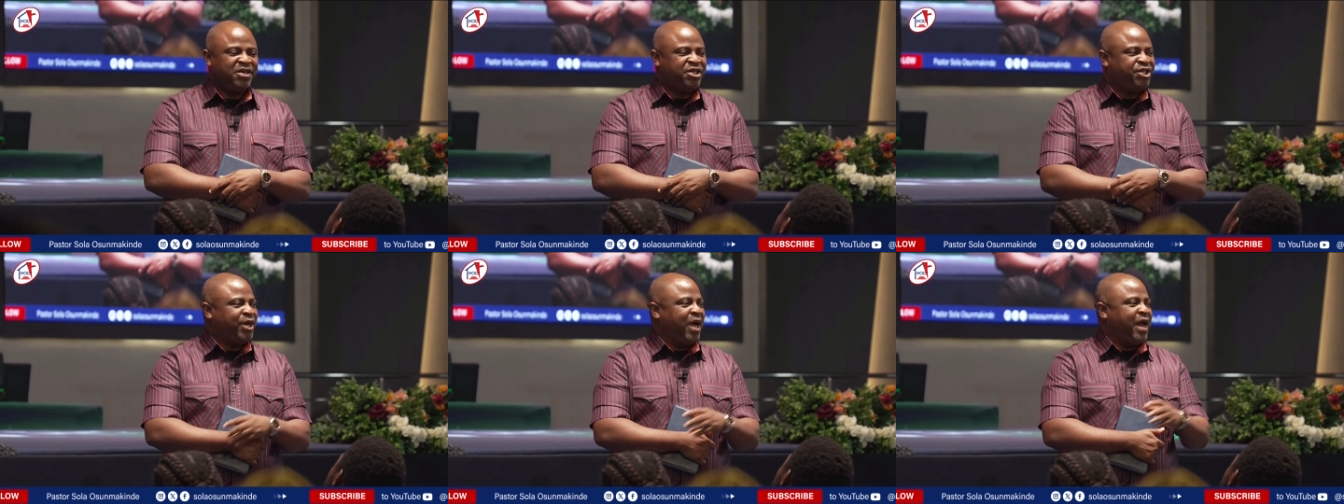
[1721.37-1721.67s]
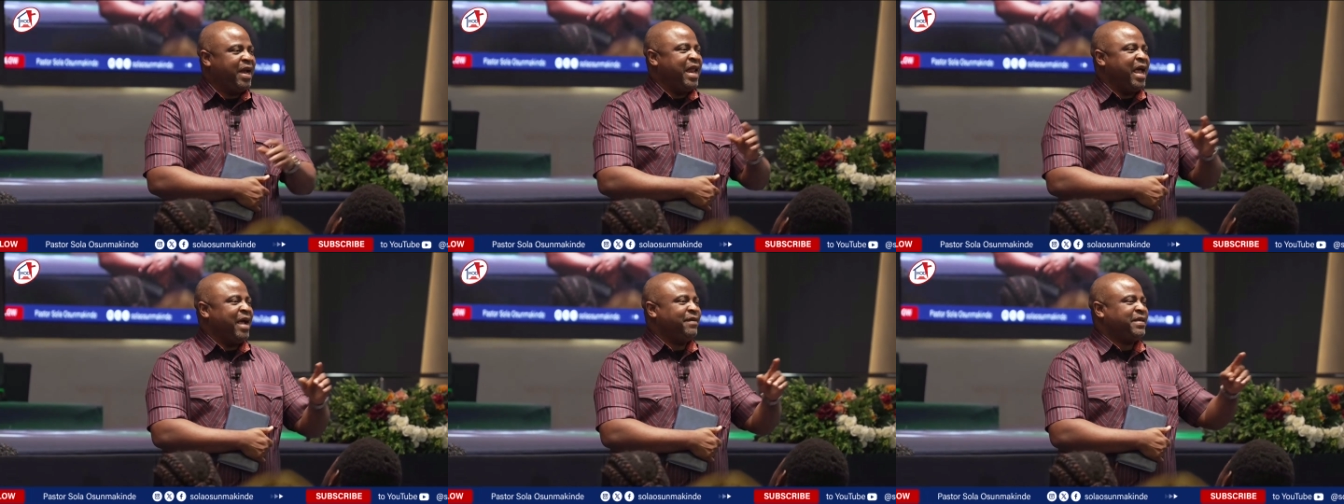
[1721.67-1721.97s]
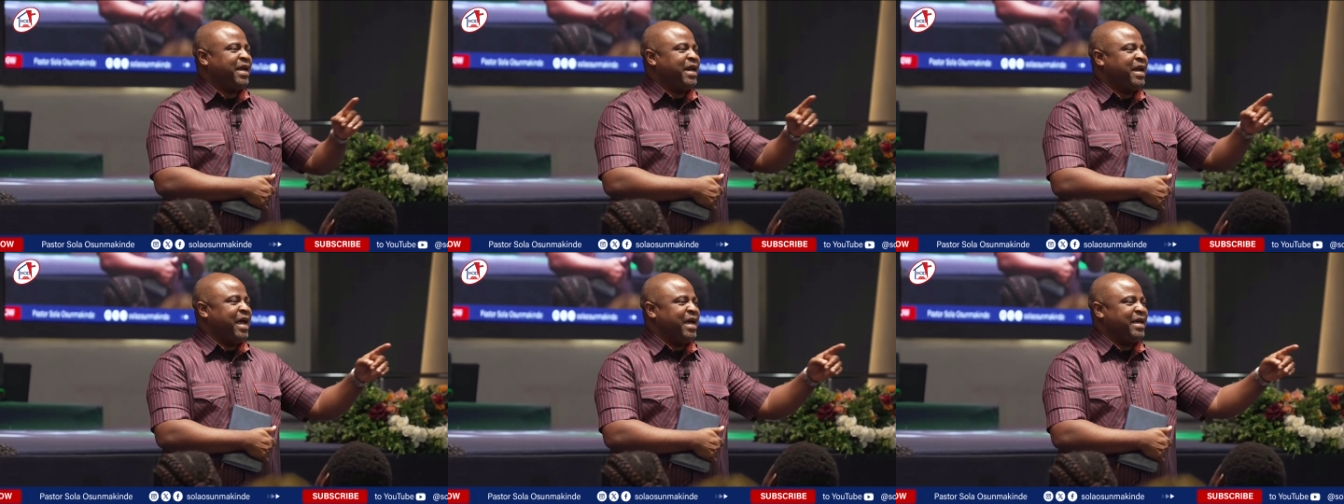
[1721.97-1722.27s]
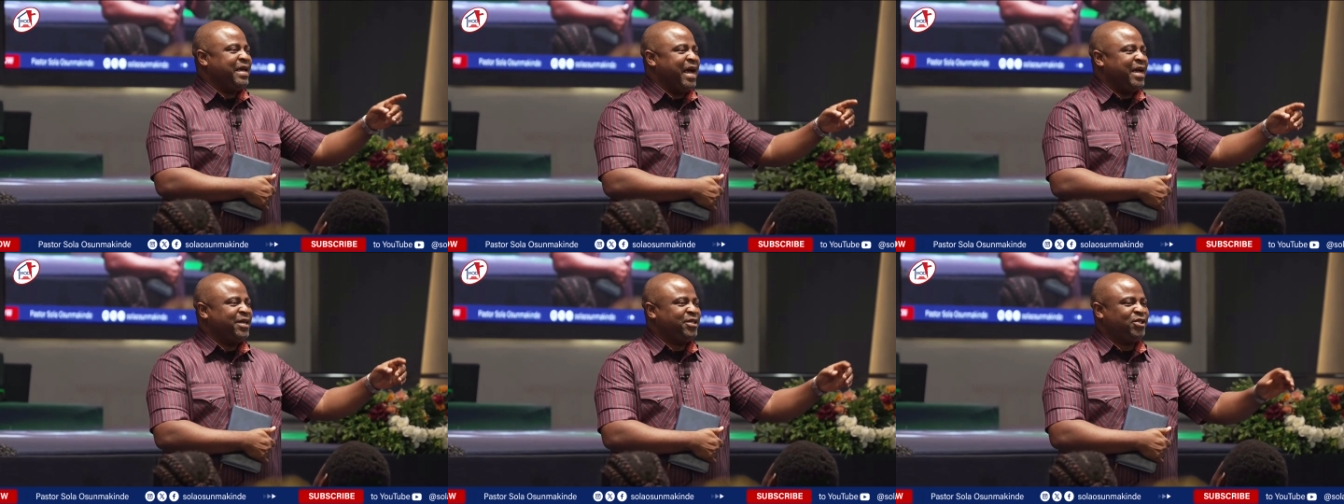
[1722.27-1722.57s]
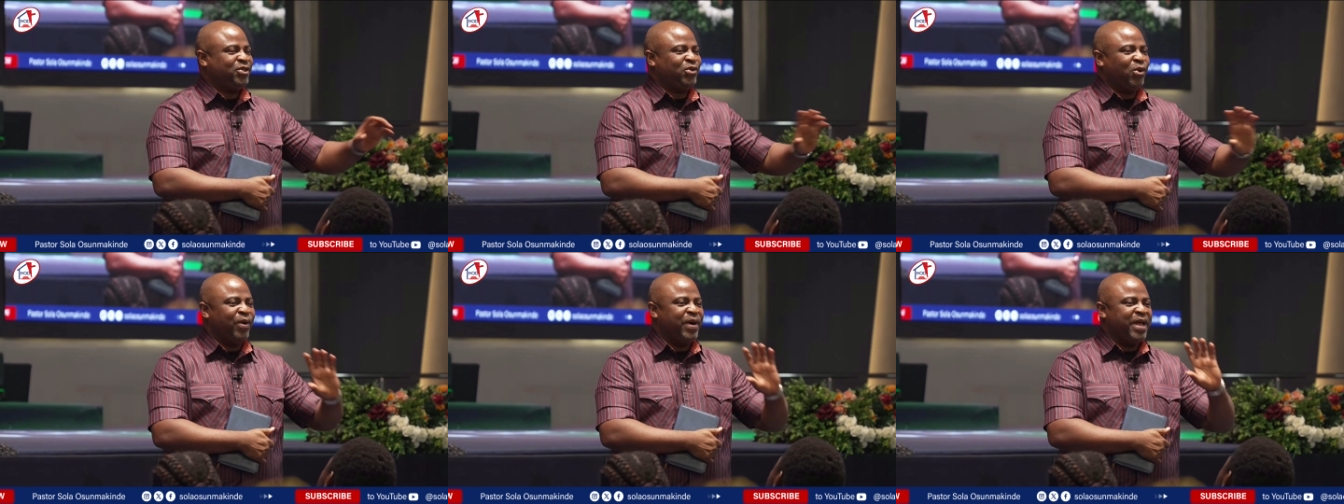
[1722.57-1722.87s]
Yes. Shortly after that
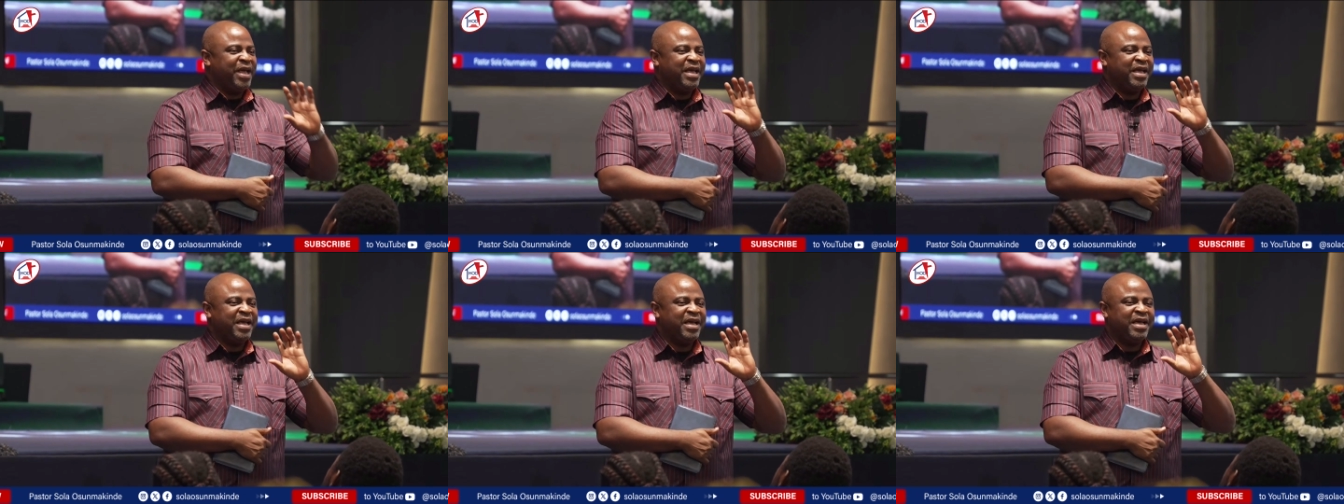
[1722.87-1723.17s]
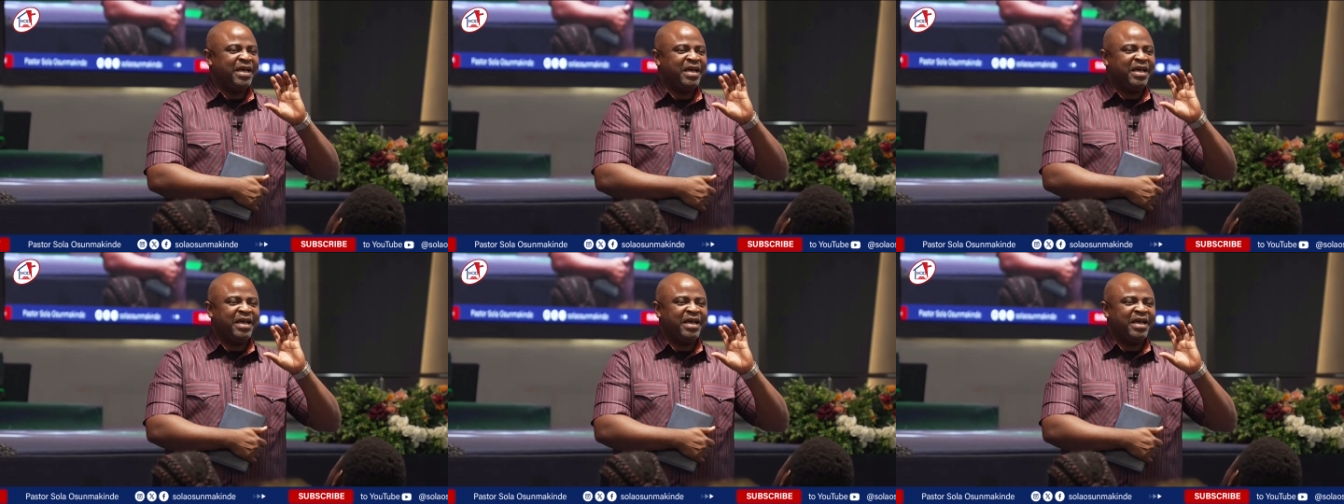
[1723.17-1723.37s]
guy's story,